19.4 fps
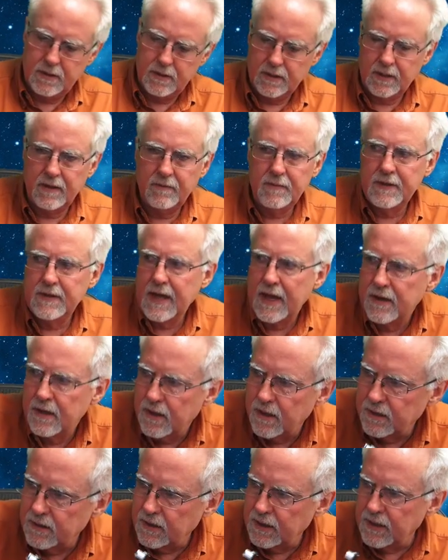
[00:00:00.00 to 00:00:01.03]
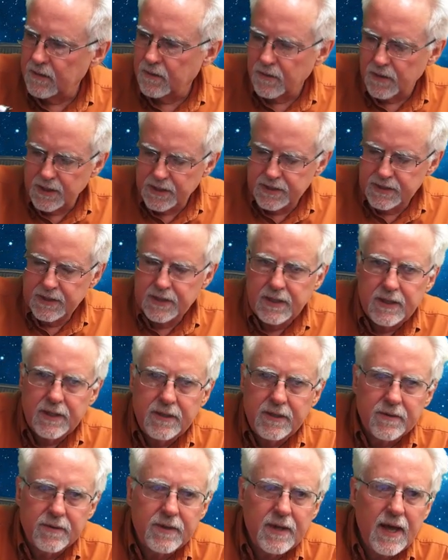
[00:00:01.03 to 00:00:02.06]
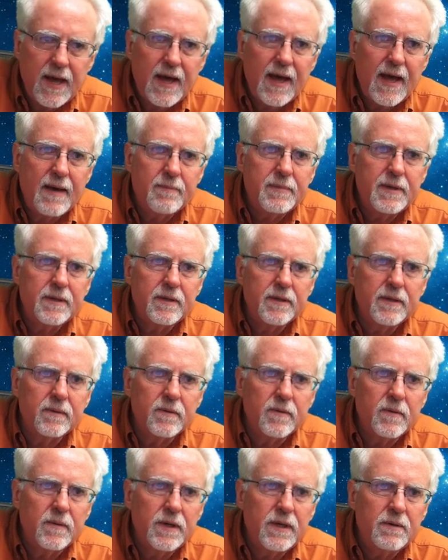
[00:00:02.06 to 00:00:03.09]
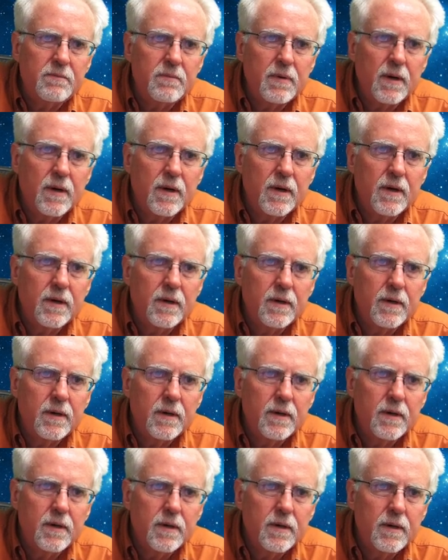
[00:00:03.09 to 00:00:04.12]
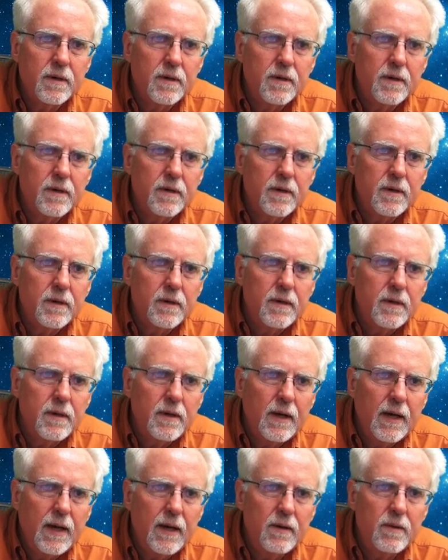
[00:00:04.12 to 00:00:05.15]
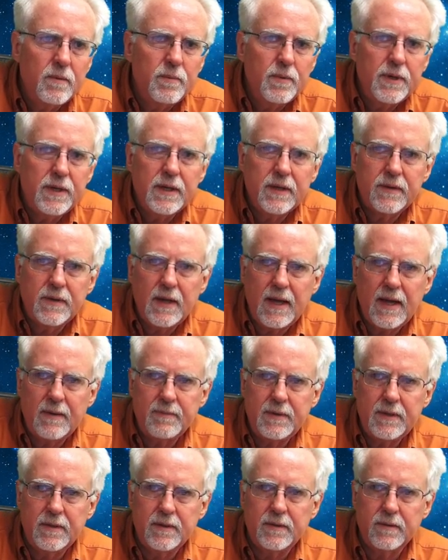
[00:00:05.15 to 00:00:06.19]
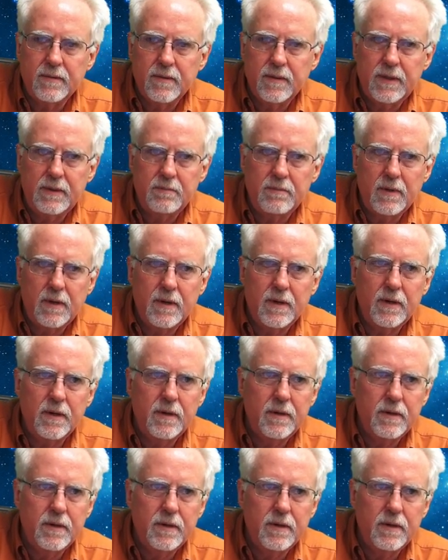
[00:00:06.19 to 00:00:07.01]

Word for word: give me that ugly orange again, or the happy little green bar? I hope we get the happy little green bar.